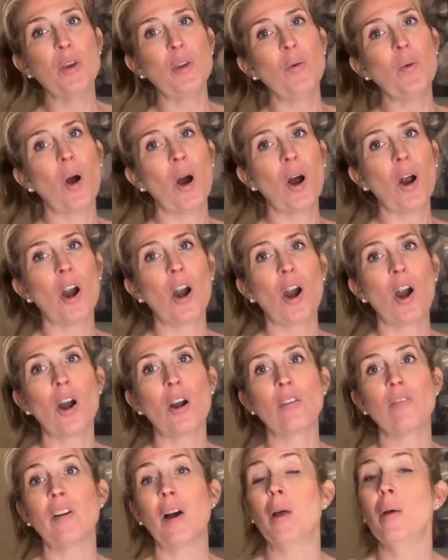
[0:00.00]
you
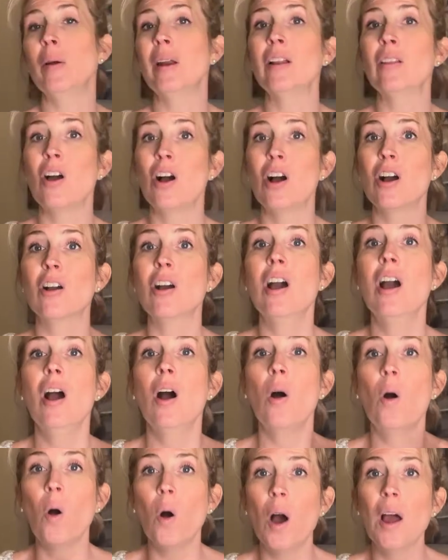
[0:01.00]
are following along
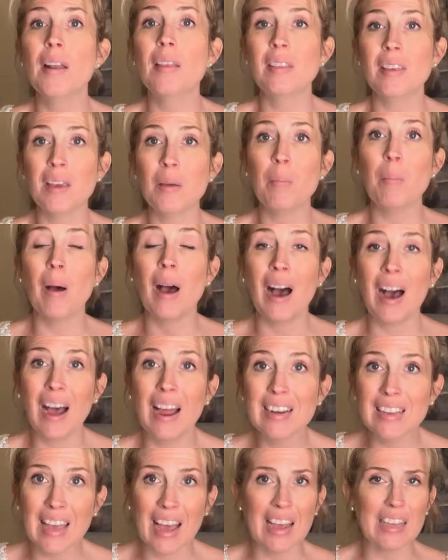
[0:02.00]
on the
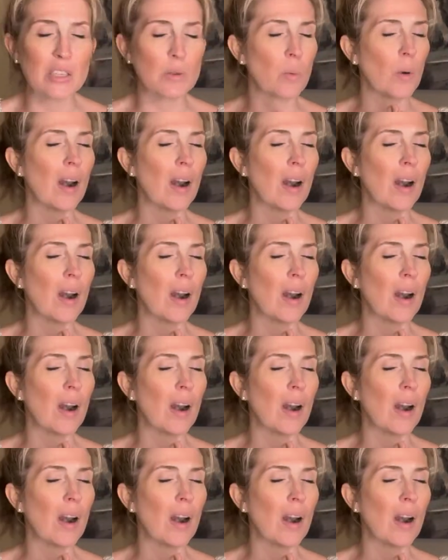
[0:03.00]
podcast.